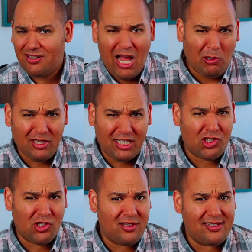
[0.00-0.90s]
not really
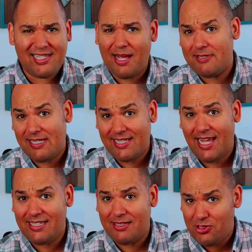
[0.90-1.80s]
sure the steps to
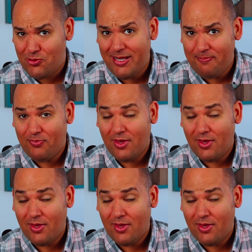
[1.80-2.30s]
take to do it?